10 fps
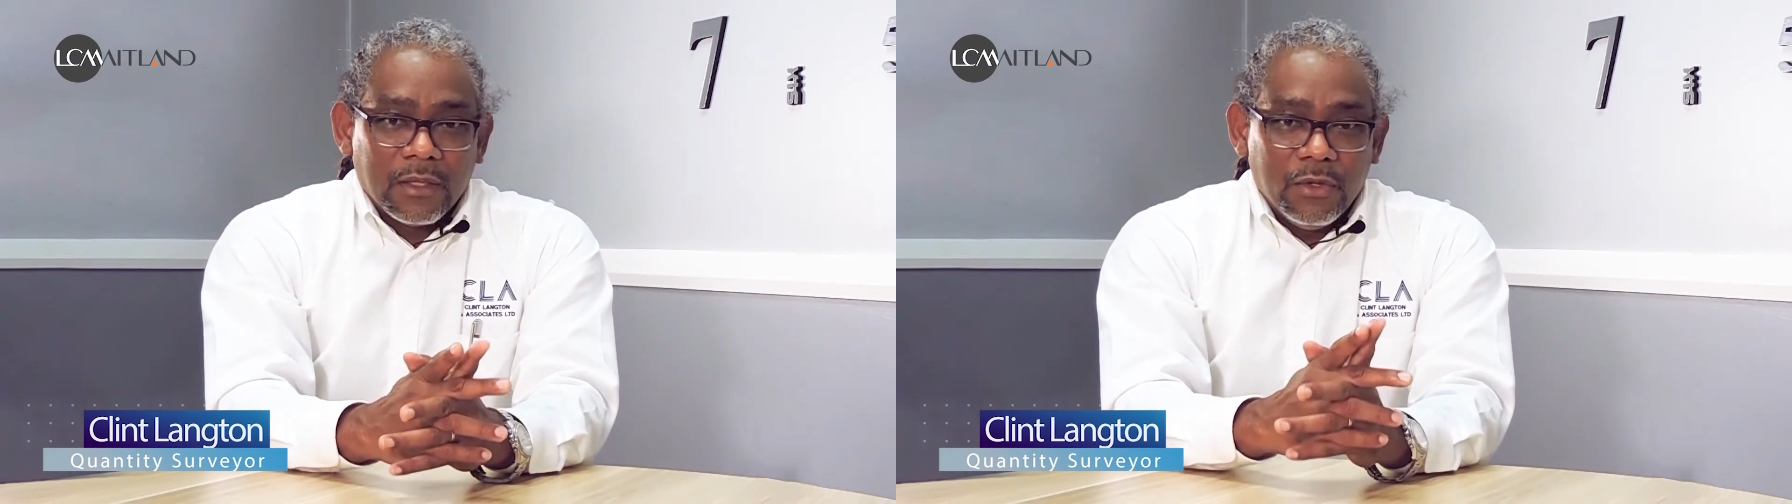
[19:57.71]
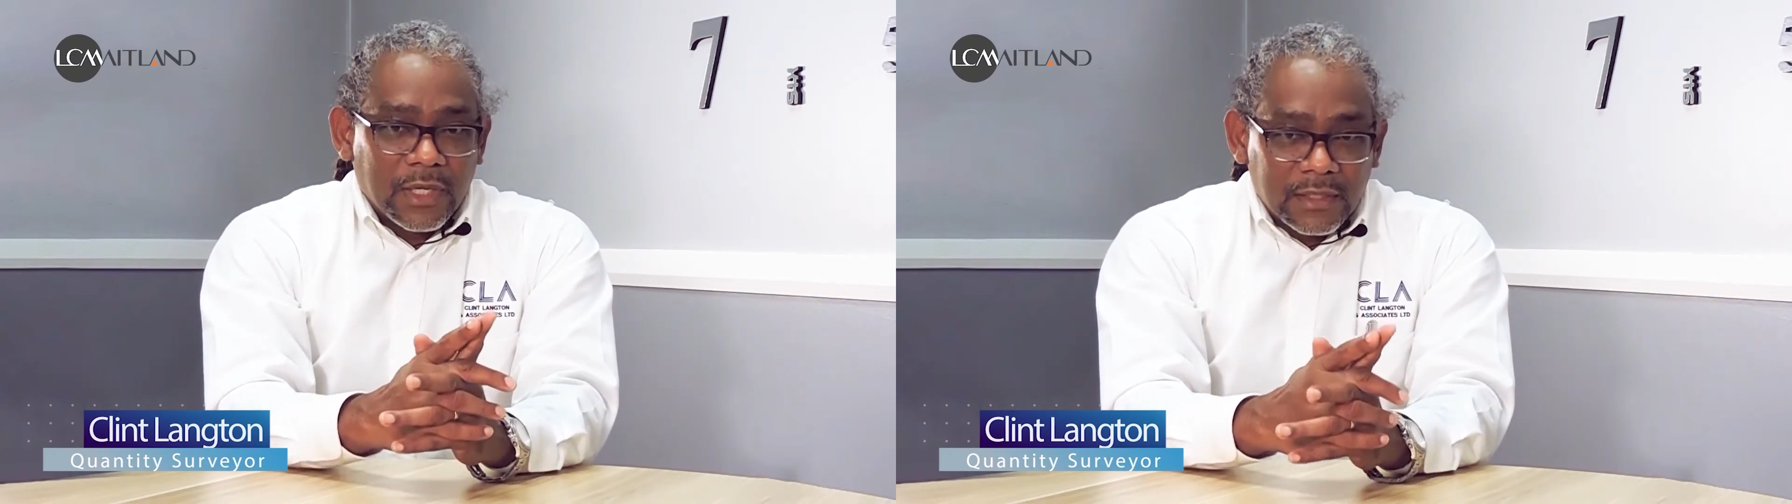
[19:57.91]

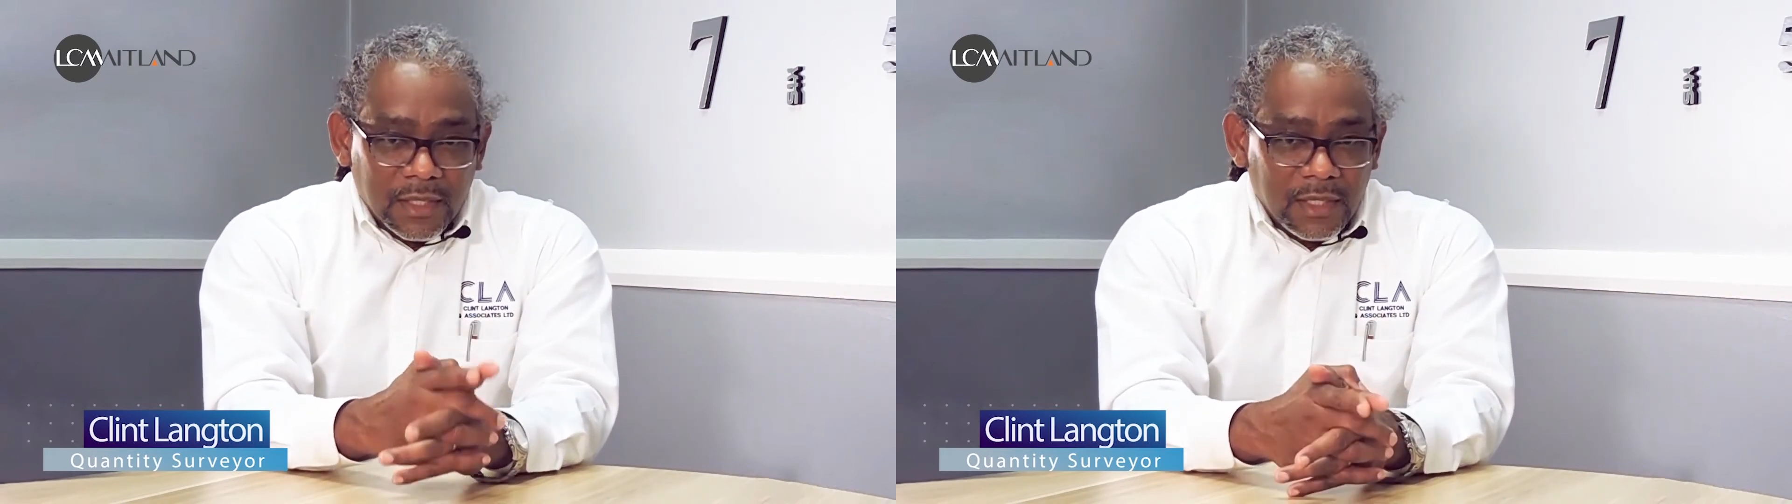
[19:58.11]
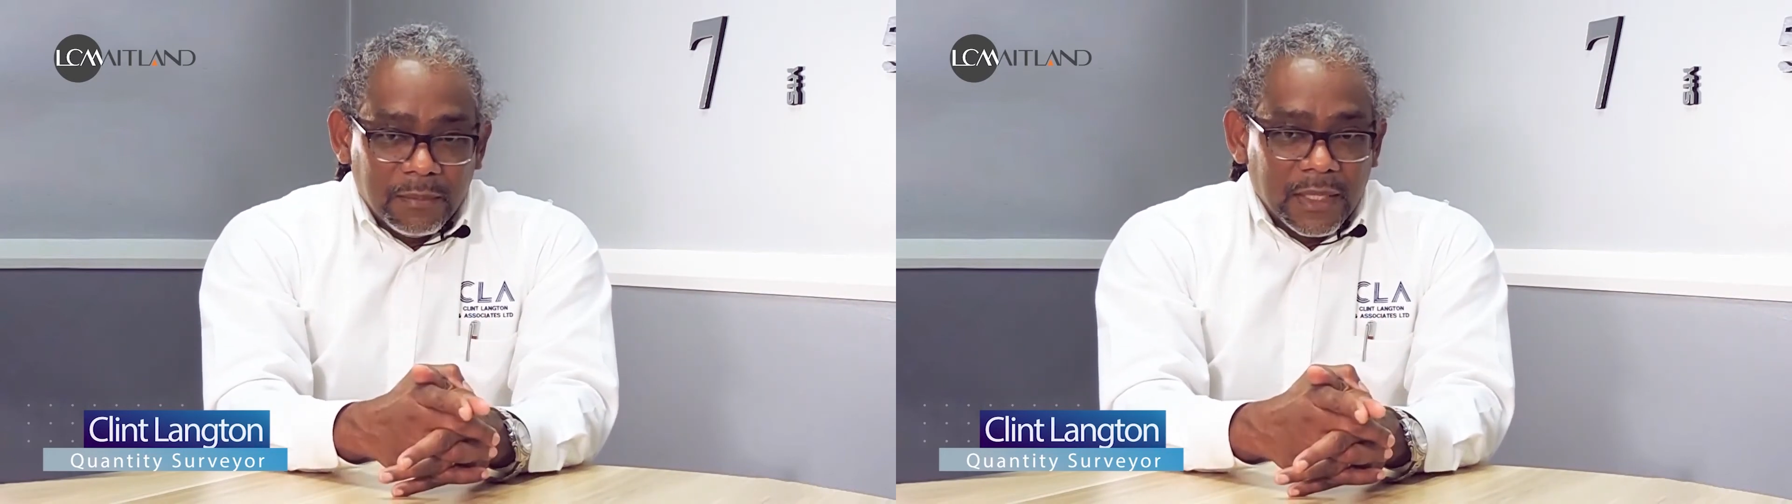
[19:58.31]
you could
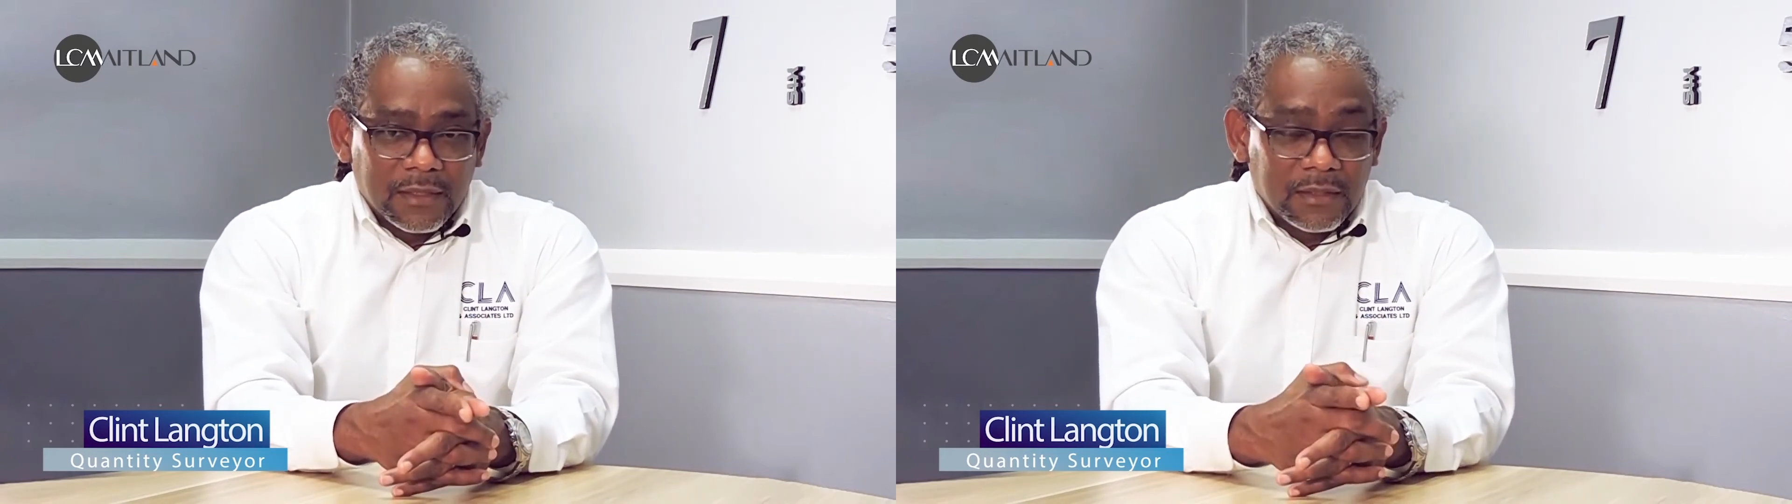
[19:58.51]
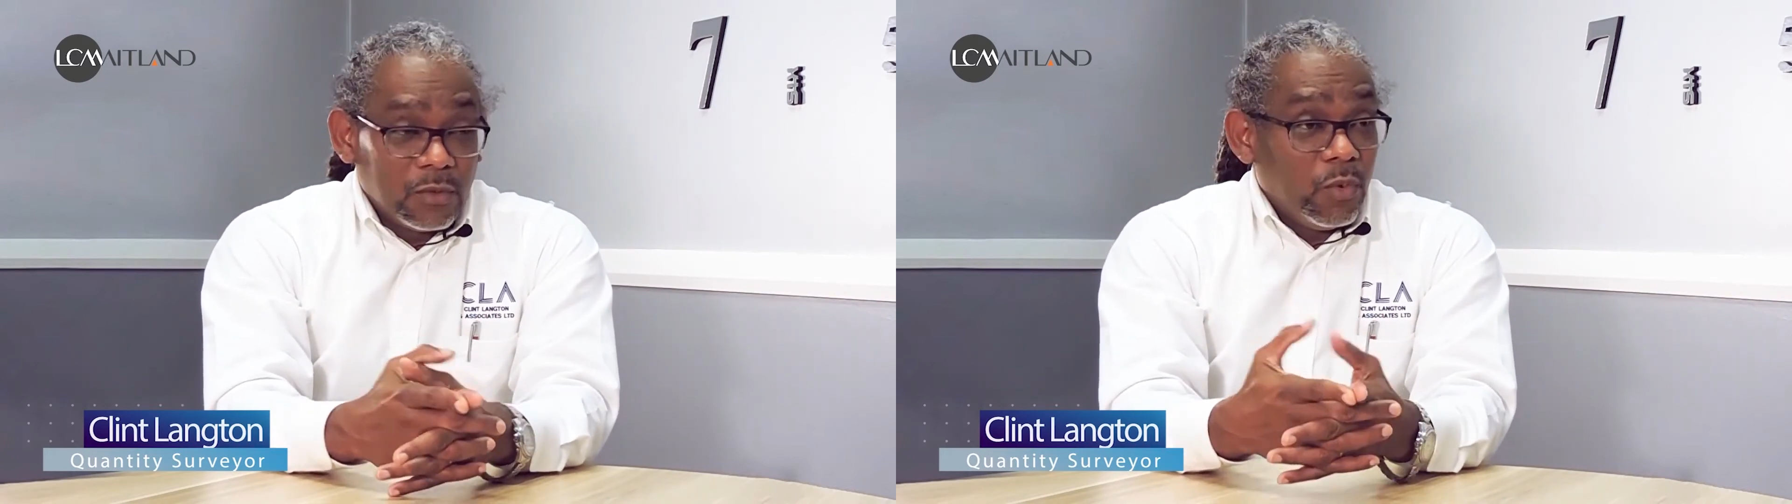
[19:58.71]
study
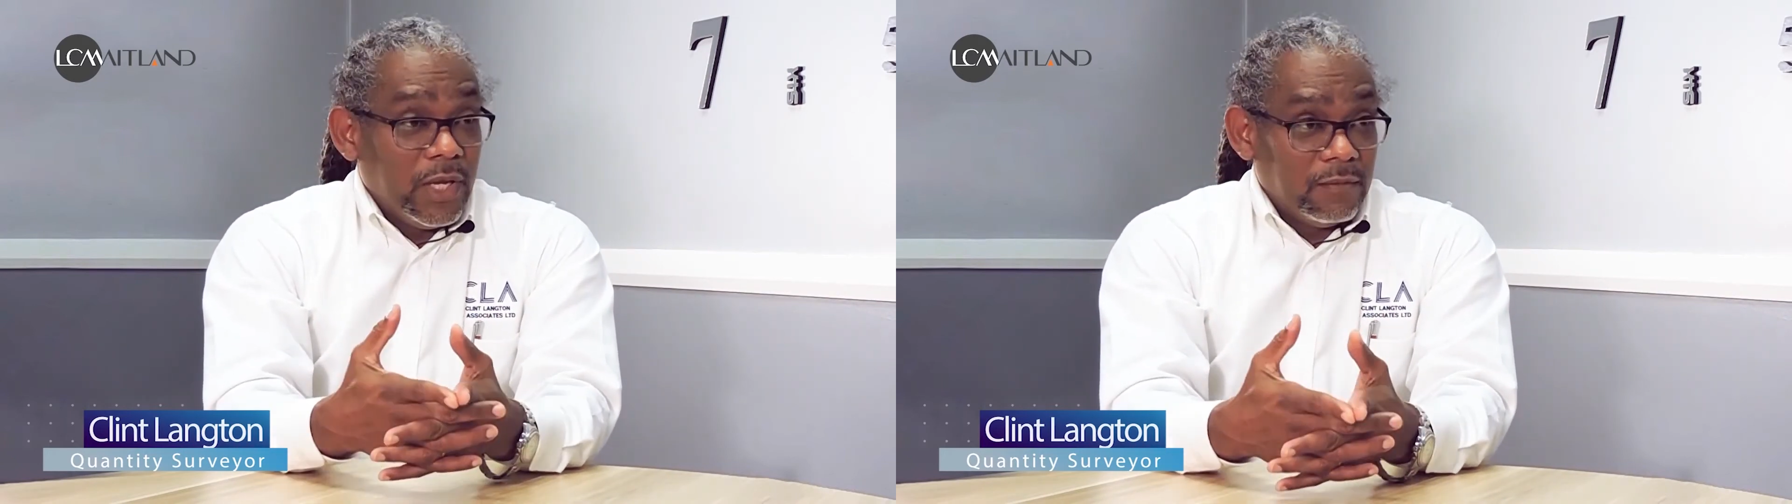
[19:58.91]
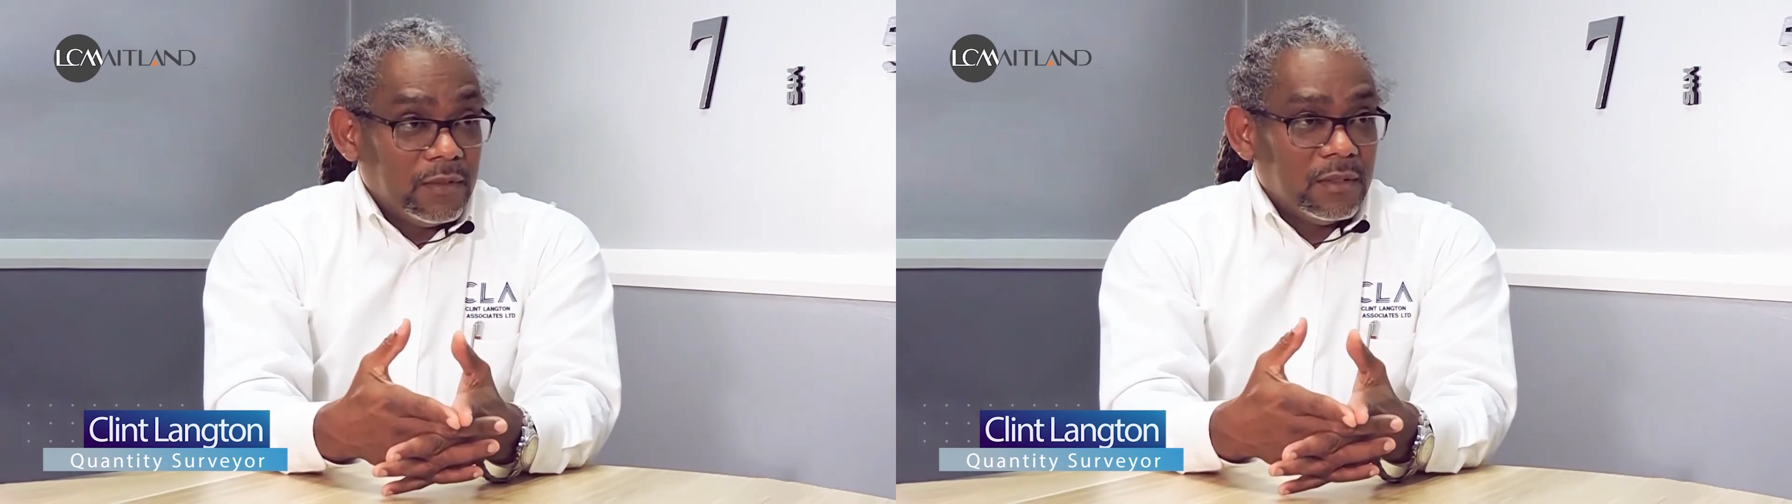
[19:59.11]
medicine
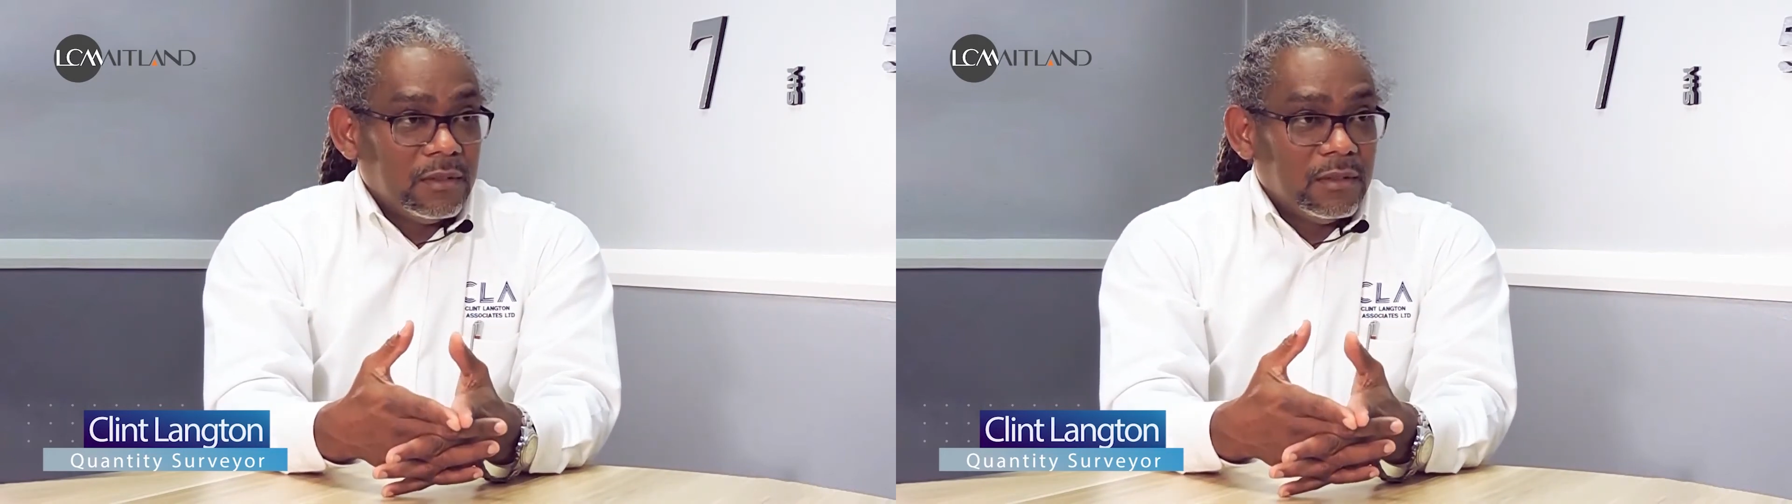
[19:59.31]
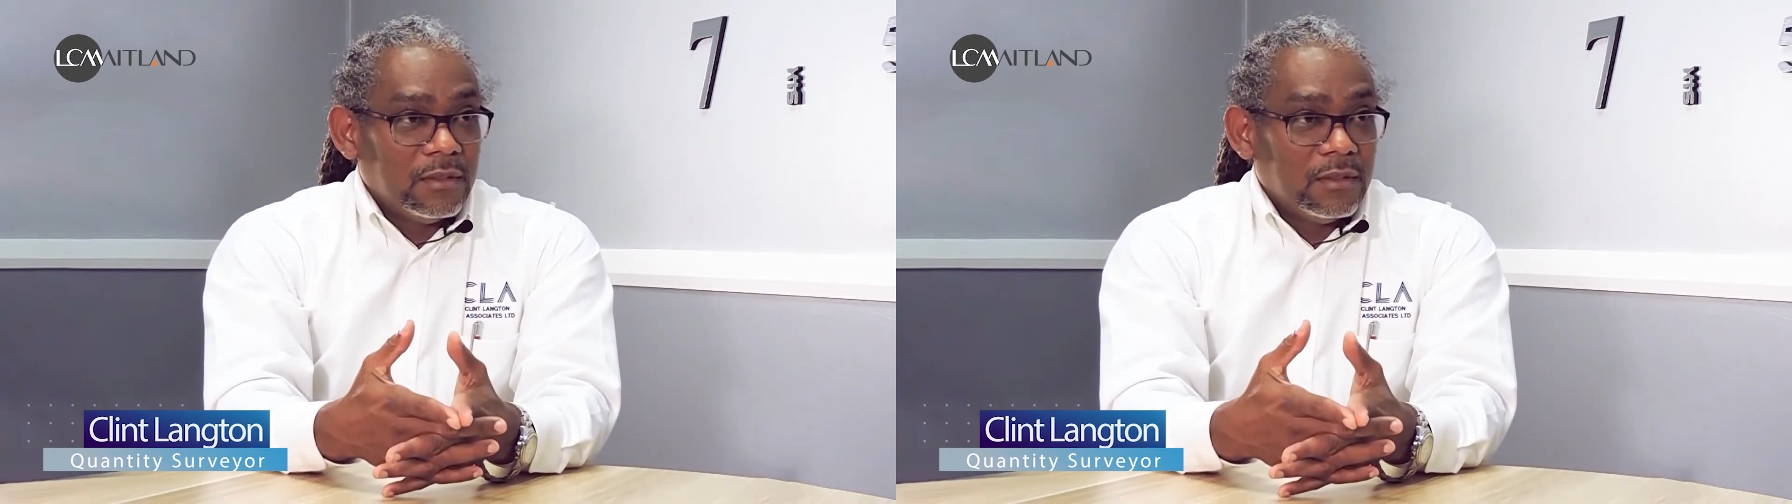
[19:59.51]
wherever.